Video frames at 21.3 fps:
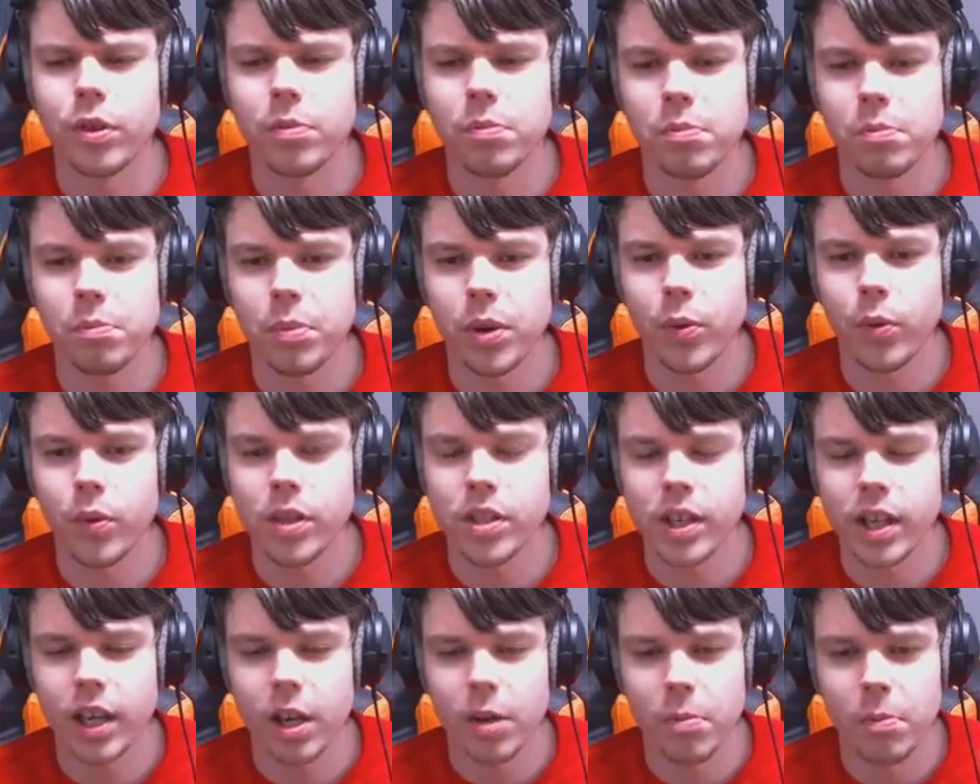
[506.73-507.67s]
room, but once
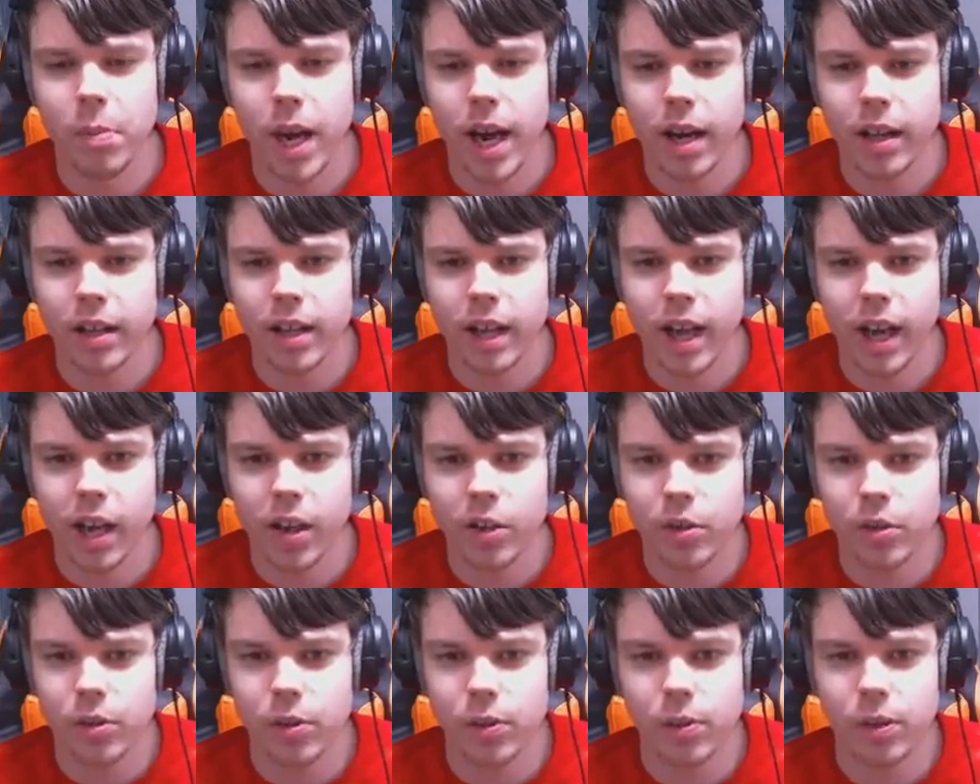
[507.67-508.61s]
I come back, the
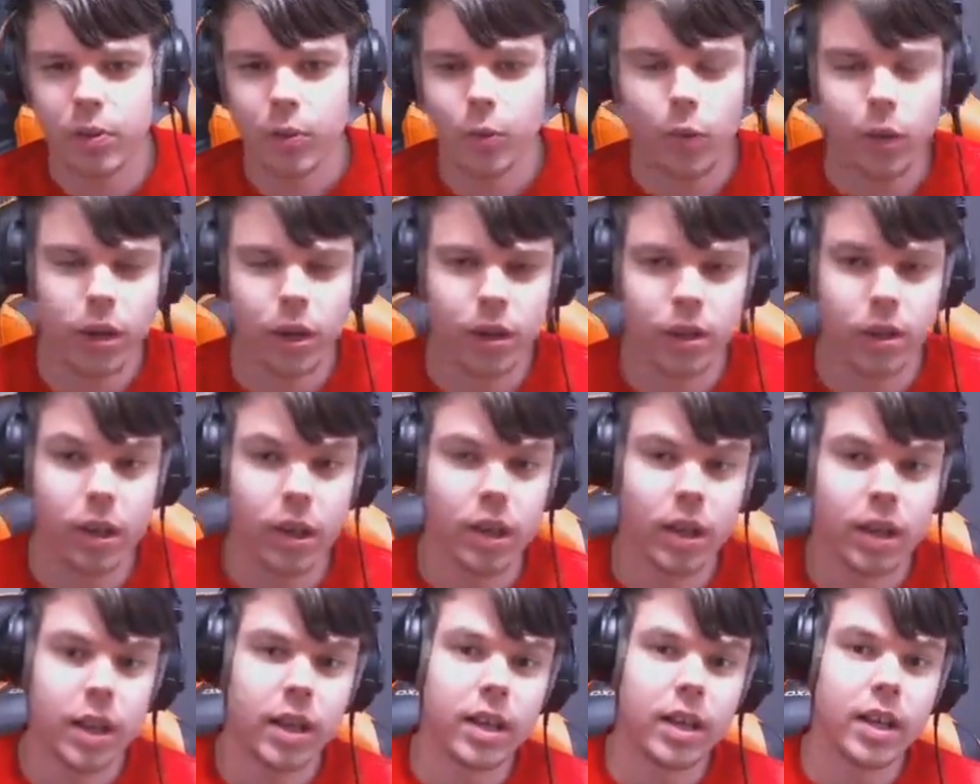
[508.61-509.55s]
Hydra will
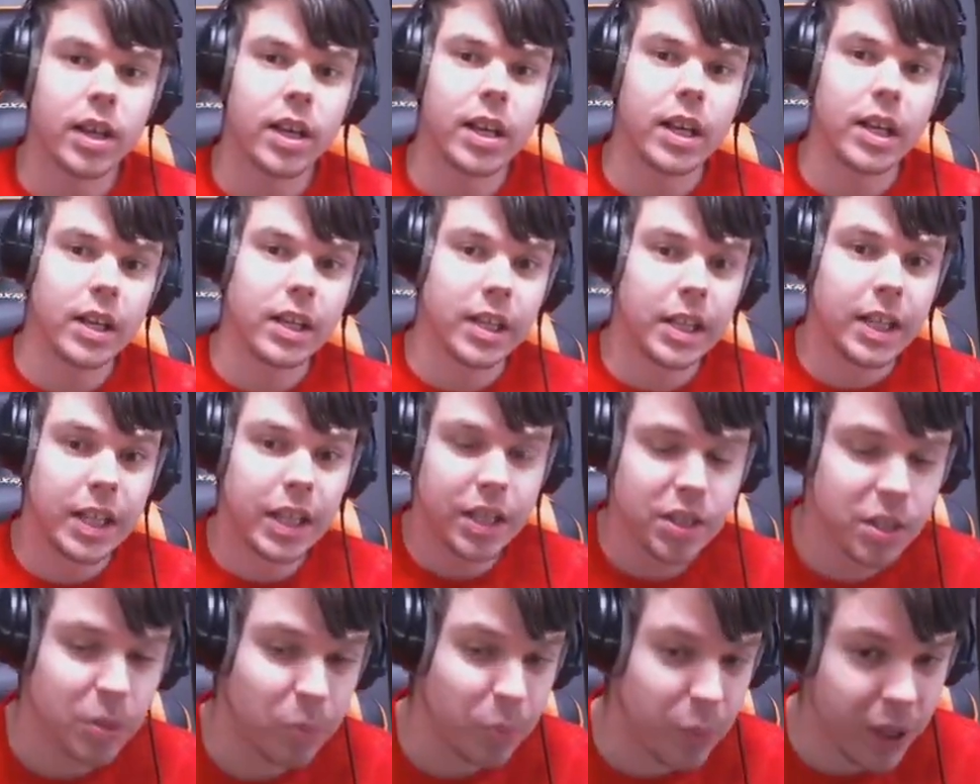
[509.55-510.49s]

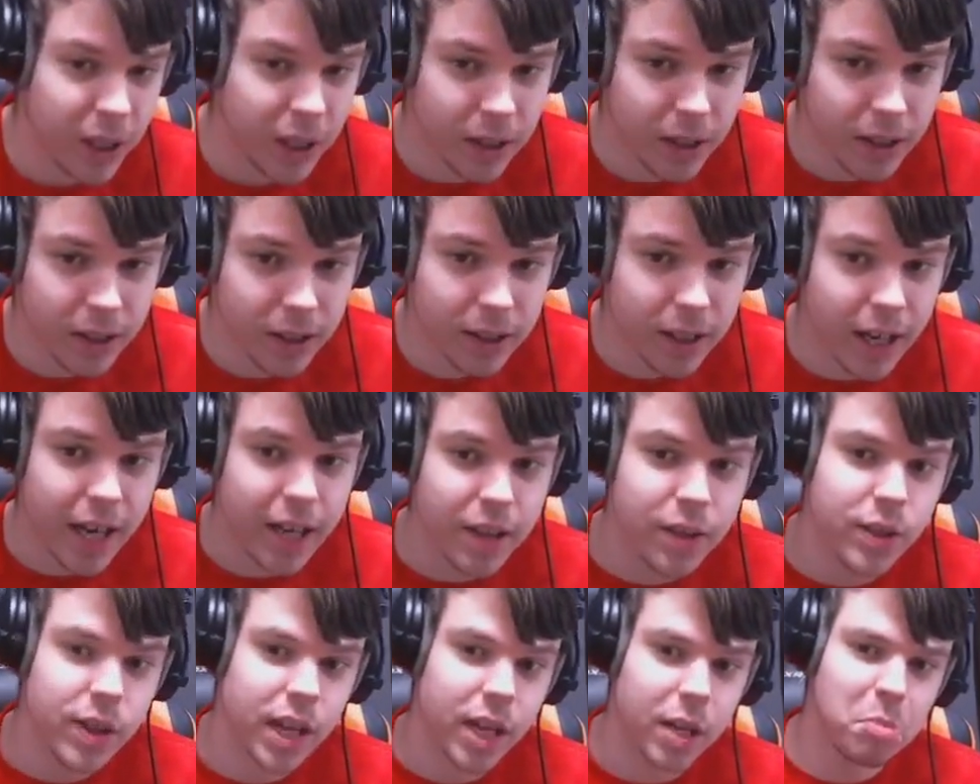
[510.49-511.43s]
disappear,
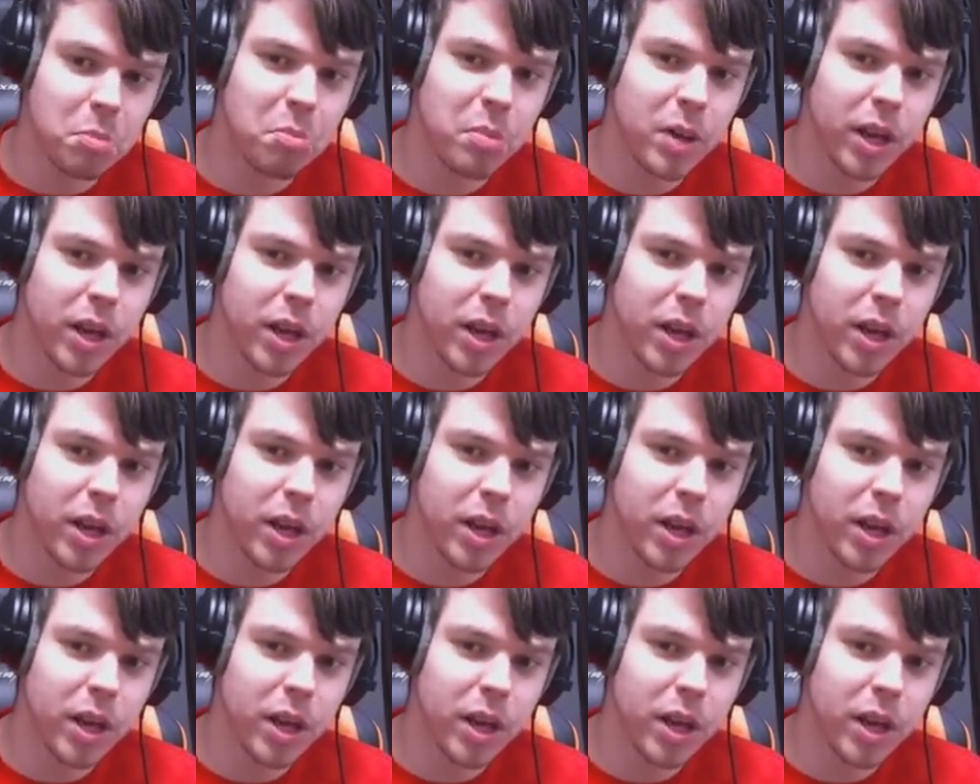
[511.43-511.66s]
and then